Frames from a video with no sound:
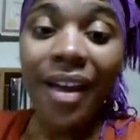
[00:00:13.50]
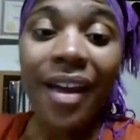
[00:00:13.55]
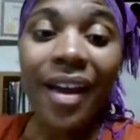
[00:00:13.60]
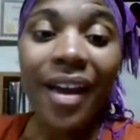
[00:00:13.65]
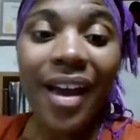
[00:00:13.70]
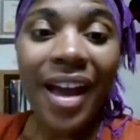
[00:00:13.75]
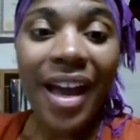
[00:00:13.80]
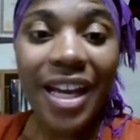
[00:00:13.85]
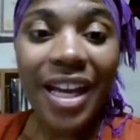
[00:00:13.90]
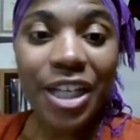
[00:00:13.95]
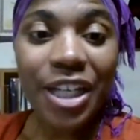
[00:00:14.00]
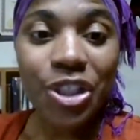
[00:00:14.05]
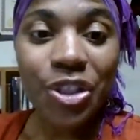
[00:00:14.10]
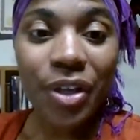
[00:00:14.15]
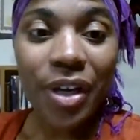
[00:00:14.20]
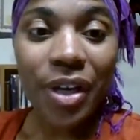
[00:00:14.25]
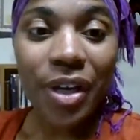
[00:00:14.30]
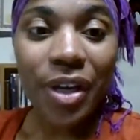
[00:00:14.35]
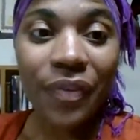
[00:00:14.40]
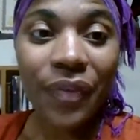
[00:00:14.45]
had to
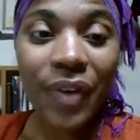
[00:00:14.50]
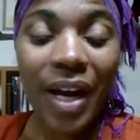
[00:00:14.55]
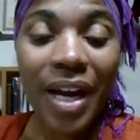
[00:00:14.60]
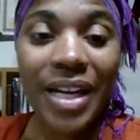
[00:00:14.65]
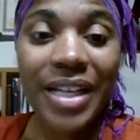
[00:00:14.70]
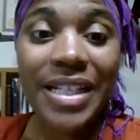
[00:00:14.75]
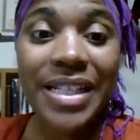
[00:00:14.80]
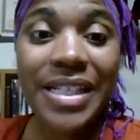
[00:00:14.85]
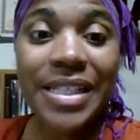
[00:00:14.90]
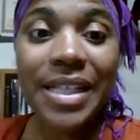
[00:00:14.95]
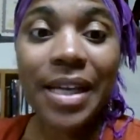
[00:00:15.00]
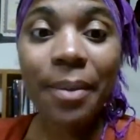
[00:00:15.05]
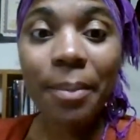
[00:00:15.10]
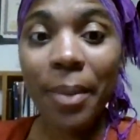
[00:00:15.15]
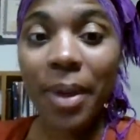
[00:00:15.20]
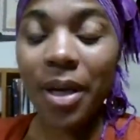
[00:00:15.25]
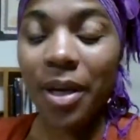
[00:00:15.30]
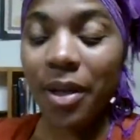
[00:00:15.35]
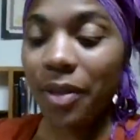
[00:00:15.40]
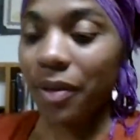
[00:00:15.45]
try to find
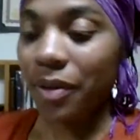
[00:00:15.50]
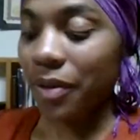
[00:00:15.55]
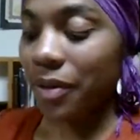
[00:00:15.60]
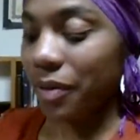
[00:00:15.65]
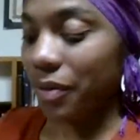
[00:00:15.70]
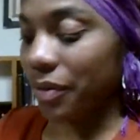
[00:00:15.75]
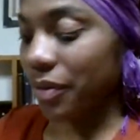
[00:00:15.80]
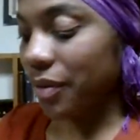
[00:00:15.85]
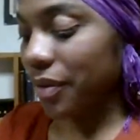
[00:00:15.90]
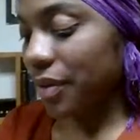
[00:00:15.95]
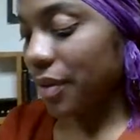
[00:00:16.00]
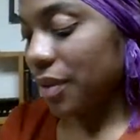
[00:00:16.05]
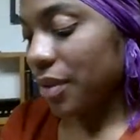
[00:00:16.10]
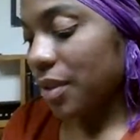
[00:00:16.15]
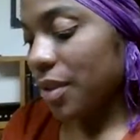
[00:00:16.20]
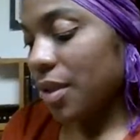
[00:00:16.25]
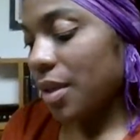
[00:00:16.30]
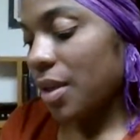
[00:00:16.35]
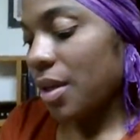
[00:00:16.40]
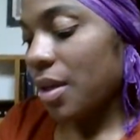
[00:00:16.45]
some other
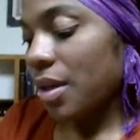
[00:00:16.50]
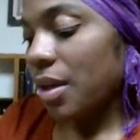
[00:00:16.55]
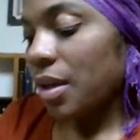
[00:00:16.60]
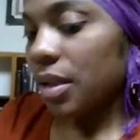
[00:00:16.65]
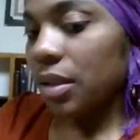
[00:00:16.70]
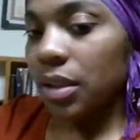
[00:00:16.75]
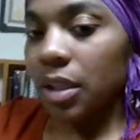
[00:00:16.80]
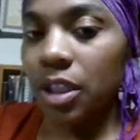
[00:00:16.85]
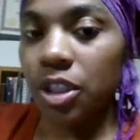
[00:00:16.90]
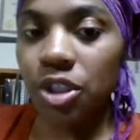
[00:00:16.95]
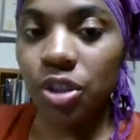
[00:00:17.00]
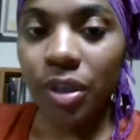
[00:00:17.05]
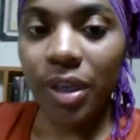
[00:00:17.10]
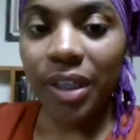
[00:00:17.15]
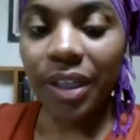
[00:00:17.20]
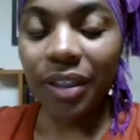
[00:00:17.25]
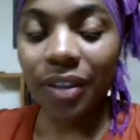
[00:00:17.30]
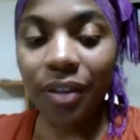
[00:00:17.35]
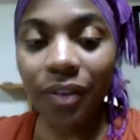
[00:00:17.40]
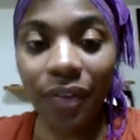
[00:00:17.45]

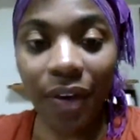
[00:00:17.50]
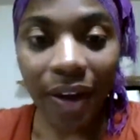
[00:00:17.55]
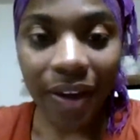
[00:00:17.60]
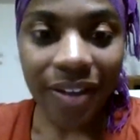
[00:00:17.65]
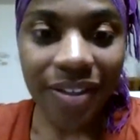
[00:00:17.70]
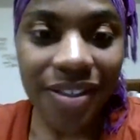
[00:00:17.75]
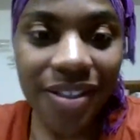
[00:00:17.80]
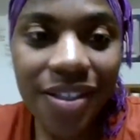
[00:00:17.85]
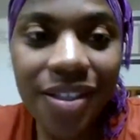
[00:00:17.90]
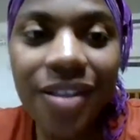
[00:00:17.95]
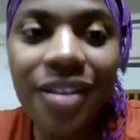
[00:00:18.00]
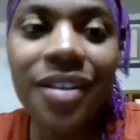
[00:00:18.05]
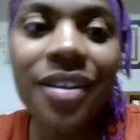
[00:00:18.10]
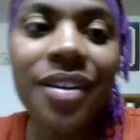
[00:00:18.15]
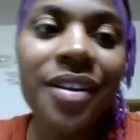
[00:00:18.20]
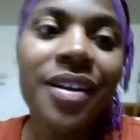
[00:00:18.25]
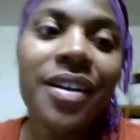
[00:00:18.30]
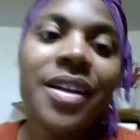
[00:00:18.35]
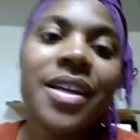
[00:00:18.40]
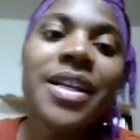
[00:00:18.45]
electronic device
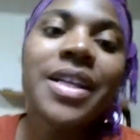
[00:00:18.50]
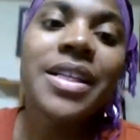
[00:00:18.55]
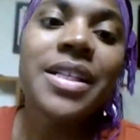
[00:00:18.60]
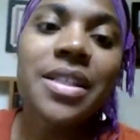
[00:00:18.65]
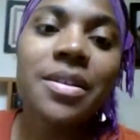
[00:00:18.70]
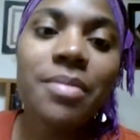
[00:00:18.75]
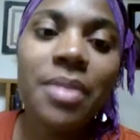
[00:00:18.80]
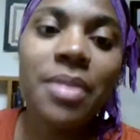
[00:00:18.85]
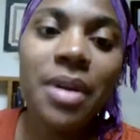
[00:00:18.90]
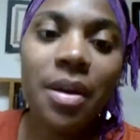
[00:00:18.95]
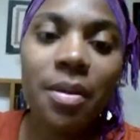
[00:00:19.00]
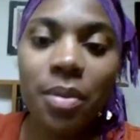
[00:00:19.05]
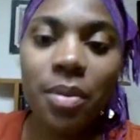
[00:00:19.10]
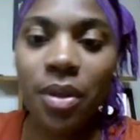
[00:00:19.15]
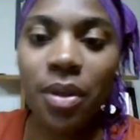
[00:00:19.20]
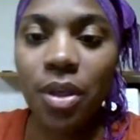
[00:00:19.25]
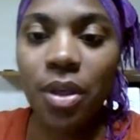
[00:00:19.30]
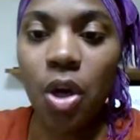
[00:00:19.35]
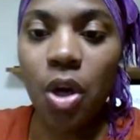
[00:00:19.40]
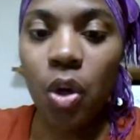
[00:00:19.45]
to be able
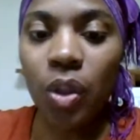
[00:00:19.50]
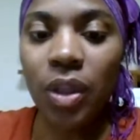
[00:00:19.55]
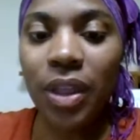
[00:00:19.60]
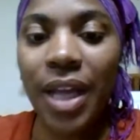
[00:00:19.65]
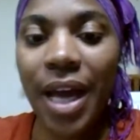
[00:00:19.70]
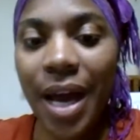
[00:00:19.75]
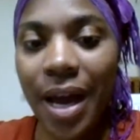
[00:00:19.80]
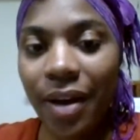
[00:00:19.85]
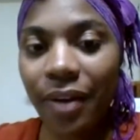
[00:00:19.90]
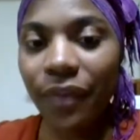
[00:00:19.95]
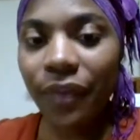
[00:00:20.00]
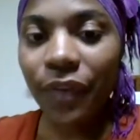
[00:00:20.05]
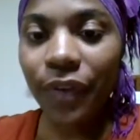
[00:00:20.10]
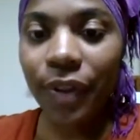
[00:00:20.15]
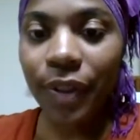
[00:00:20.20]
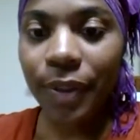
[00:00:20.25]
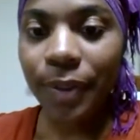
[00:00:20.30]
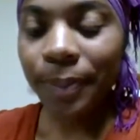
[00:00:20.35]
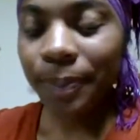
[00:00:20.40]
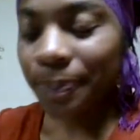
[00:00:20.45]
to go live
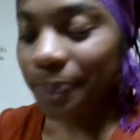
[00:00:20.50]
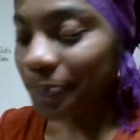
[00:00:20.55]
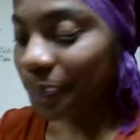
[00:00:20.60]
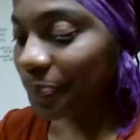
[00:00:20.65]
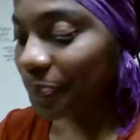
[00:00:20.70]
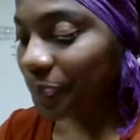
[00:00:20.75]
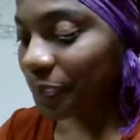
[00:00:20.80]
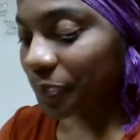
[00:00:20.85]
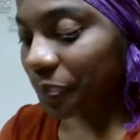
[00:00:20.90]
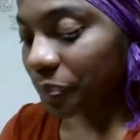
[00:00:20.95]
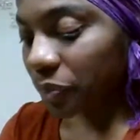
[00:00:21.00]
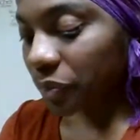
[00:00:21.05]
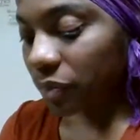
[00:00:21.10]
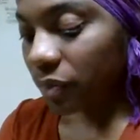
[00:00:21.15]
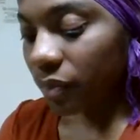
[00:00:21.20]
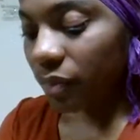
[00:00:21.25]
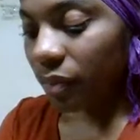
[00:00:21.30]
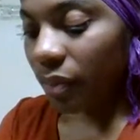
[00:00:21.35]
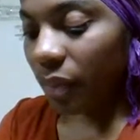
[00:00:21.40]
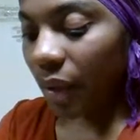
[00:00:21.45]
from
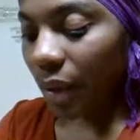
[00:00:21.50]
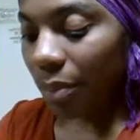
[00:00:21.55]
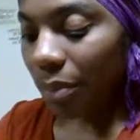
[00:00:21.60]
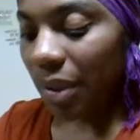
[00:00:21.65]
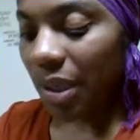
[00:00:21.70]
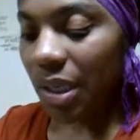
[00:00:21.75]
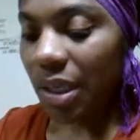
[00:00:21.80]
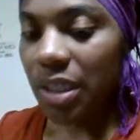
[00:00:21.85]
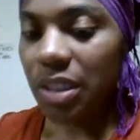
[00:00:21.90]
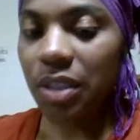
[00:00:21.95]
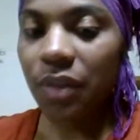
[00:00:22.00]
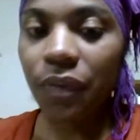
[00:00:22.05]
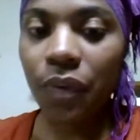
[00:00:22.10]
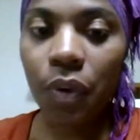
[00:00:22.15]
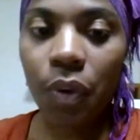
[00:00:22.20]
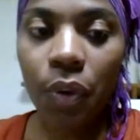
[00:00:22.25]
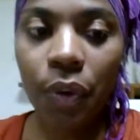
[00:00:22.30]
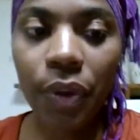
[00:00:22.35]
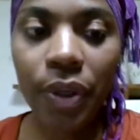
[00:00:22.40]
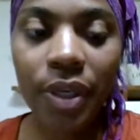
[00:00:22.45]
because, of
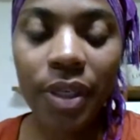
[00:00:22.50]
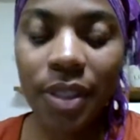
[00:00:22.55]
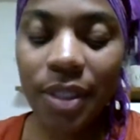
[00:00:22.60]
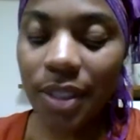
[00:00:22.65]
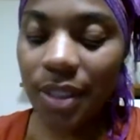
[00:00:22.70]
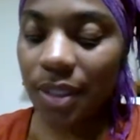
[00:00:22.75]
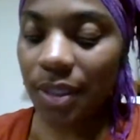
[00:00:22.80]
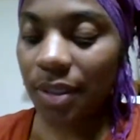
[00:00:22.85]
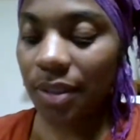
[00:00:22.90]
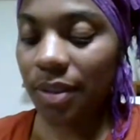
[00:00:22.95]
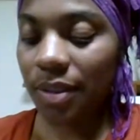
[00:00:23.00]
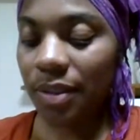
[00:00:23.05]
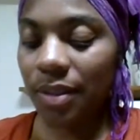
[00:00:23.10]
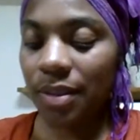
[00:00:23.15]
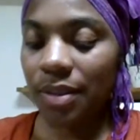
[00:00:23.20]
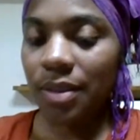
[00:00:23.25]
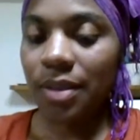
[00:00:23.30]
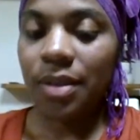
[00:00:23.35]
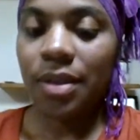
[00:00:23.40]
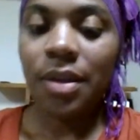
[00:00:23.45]
course,
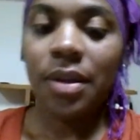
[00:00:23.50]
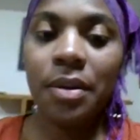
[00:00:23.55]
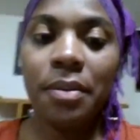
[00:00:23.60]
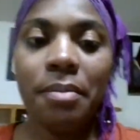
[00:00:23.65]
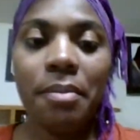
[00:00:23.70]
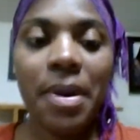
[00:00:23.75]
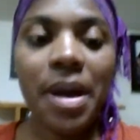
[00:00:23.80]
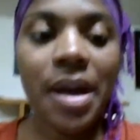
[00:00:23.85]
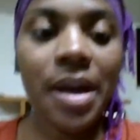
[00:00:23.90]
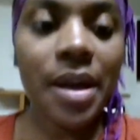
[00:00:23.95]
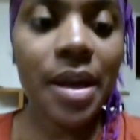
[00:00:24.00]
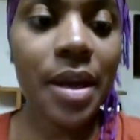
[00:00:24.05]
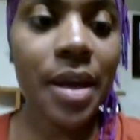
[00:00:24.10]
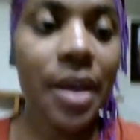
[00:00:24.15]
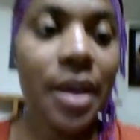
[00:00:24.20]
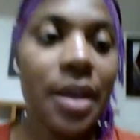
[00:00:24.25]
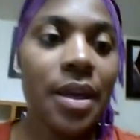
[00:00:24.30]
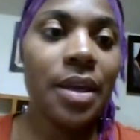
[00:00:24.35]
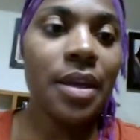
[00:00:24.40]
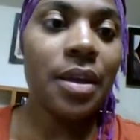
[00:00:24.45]

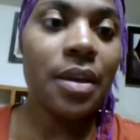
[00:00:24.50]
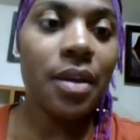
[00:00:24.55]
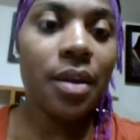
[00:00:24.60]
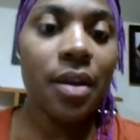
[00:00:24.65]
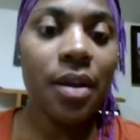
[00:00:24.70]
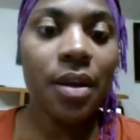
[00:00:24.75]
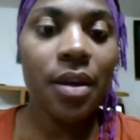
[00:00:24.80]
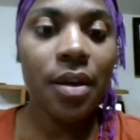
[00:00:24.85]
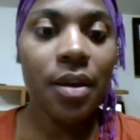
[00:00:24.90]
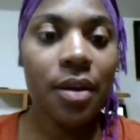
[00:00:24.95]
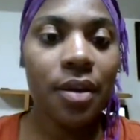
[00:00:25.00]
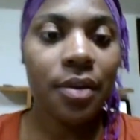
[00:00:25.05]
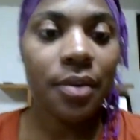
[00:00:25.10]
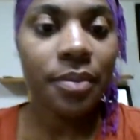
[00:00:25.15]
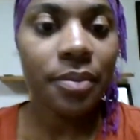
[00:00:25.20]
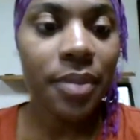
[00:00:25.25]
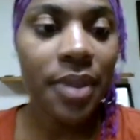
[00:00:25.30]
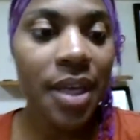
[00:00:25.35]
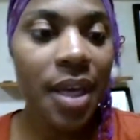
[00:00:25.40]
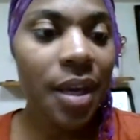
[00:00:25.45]
my
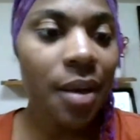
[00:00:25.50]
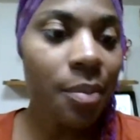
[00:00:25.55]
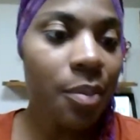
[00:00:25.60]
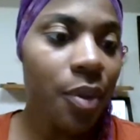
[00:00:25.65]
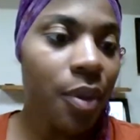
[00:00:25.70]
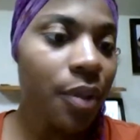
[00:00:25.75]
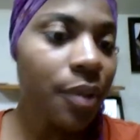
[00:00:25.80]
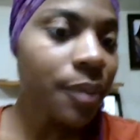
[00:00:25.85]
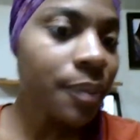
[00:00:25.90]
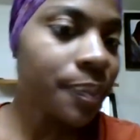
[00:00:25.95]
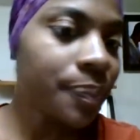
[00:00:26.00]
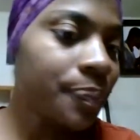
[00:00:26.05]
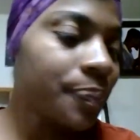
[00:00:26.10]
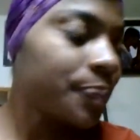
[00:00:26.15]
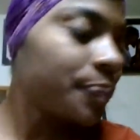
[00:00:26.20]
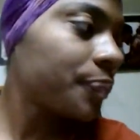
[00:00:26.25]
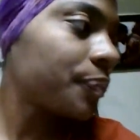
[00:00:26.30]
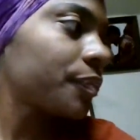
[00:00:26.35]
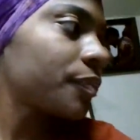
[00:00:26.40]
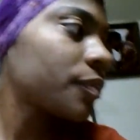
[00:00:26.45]
camera,
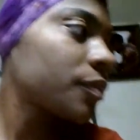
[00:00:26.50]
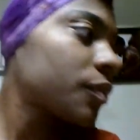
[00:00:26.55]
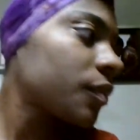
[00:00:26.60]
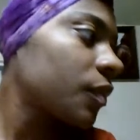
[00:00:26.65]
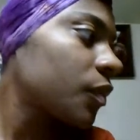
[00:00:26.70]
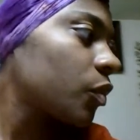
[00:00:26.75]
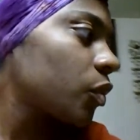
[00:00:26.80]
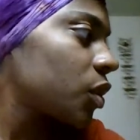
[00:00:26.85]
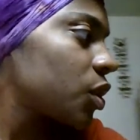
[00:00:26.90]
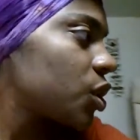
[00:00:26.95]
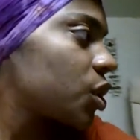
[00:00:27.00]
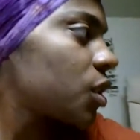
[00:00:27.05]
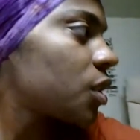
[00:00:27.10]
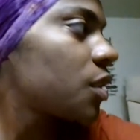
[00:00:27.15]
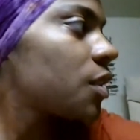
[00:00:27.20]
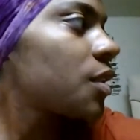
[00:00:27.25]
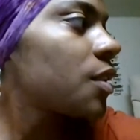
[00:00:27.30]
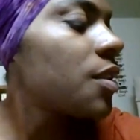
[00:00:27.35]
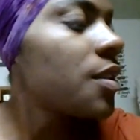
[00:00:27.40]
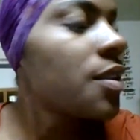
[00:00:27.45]
which
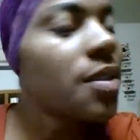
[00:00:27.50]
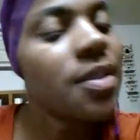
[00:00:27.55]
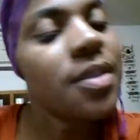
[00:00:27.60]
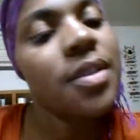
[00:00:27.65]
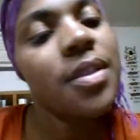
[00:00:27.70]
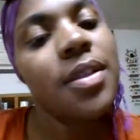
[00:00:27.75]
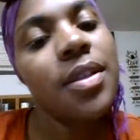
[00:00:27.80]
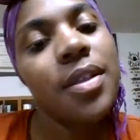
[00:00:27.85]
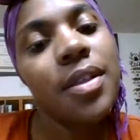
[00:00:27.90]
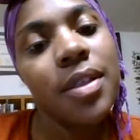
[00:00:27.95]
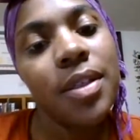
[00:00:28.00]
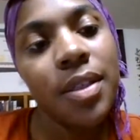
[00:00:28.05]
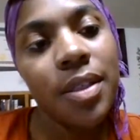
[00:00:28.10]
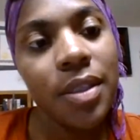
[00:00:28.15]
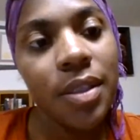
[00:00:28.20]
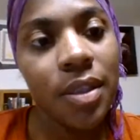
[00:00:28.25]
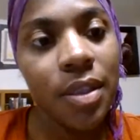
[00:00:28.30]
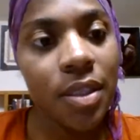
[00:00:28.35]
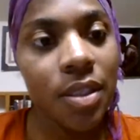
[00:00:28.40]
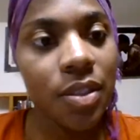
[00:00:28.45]
is
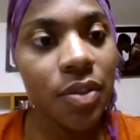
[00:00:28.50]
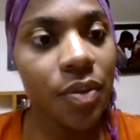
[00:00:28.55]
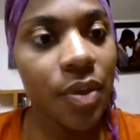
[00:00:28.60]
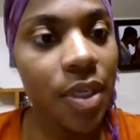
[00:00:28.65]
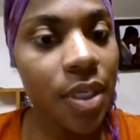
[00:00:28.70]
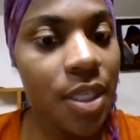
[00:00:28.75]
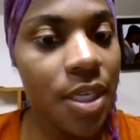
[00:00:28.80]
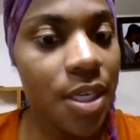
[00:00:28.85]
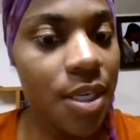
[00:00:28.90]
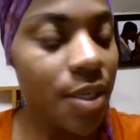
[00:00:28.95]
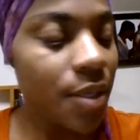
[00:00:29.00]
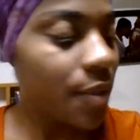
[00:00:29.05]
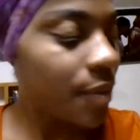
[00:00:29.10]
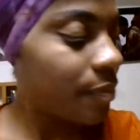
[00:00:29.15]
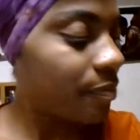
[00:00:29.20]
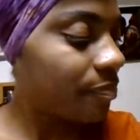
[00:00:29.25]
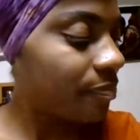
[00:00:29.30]
this right here,